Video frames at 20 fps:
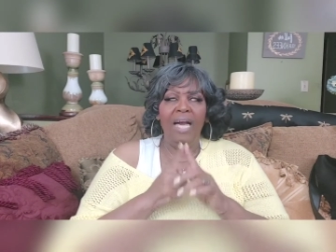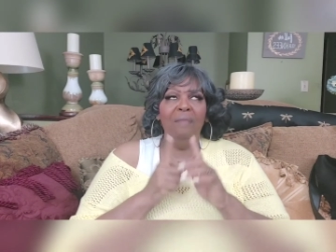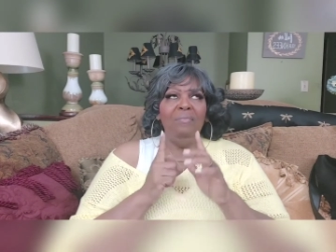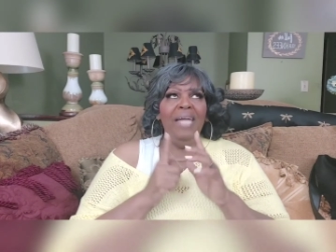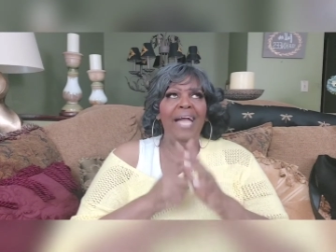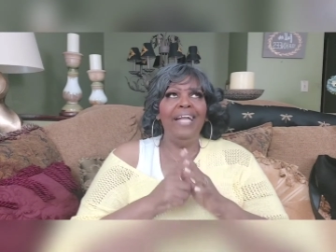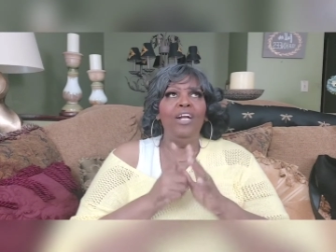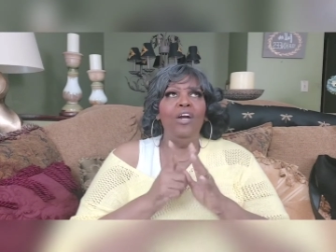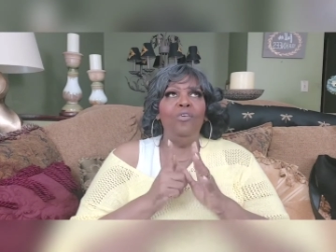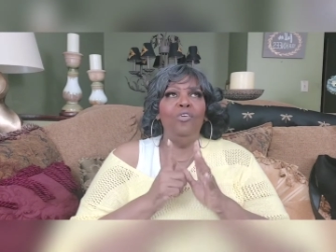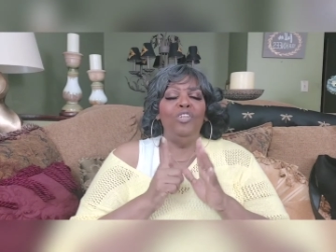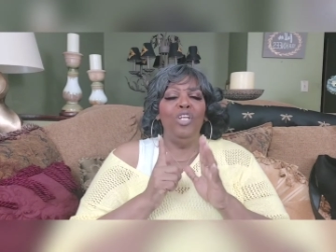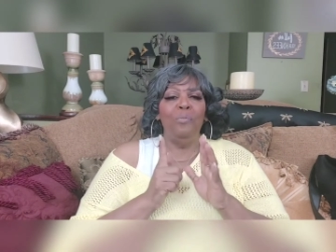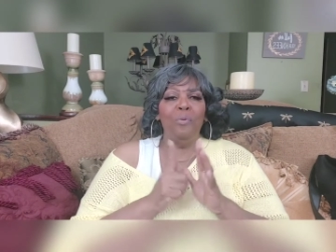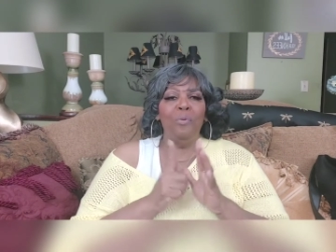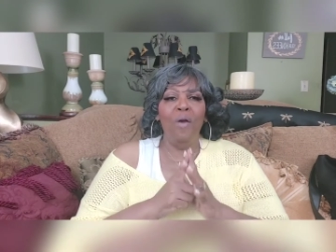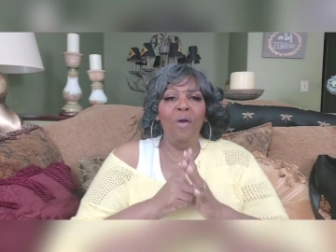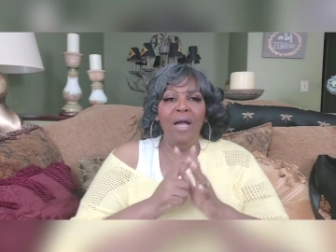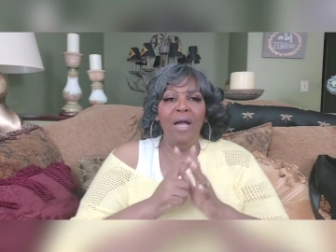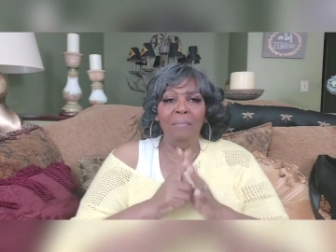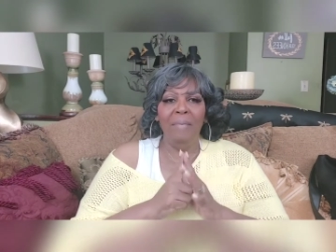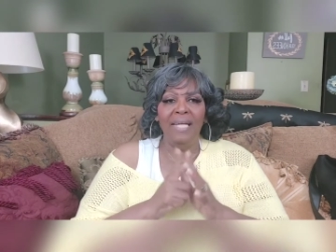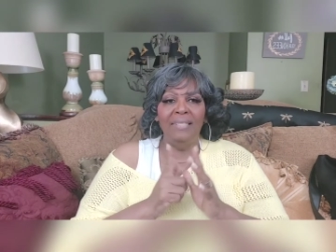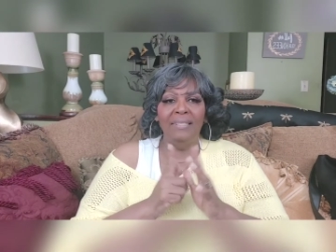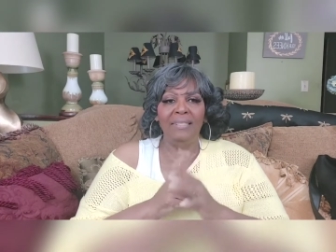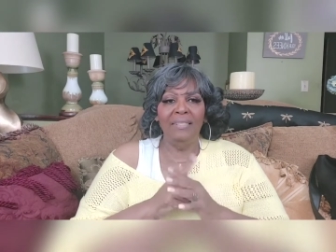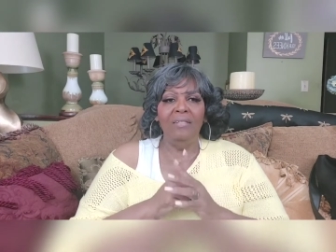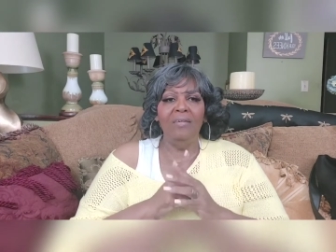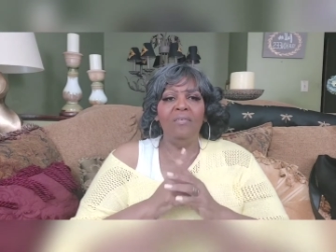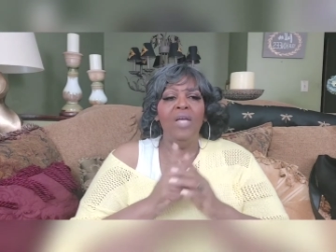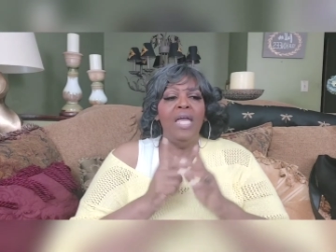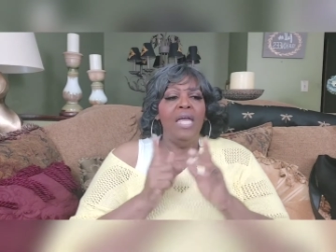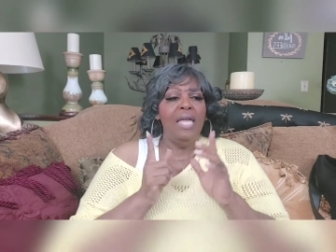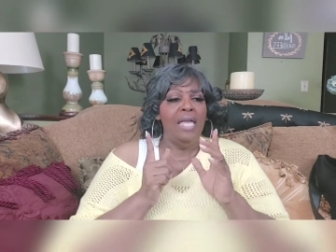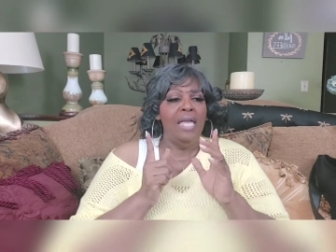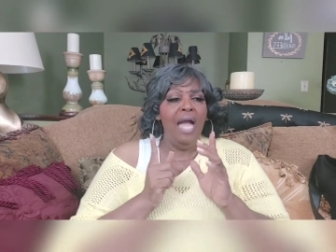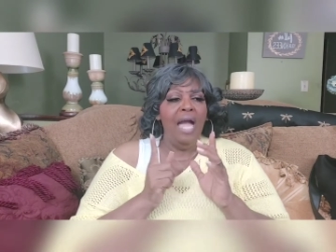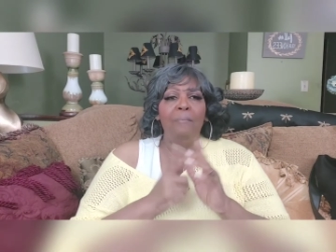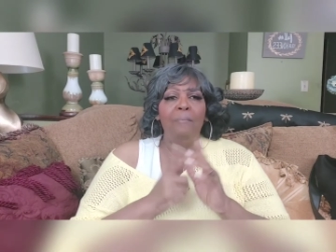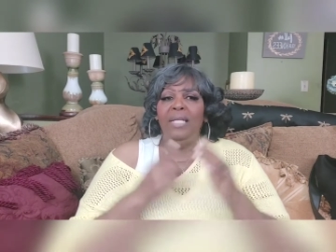I'm not going to deprive myself.
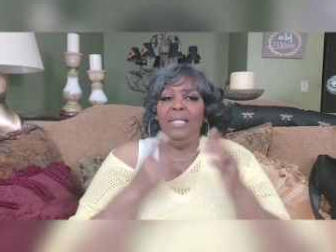I